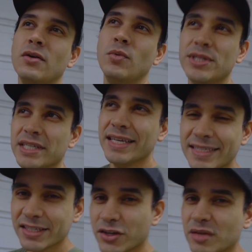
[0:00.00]
which
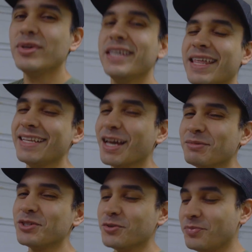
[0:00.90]
isn't gonna be anytime
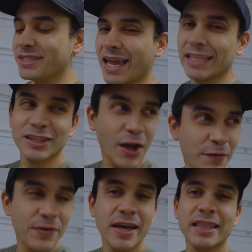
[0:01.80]
soon because I
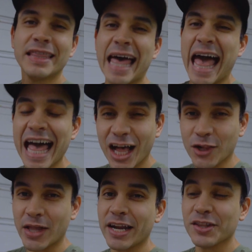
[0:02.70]
love the
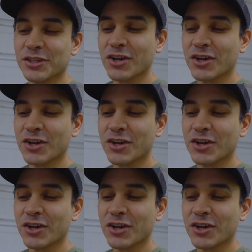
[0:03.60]
hell out of this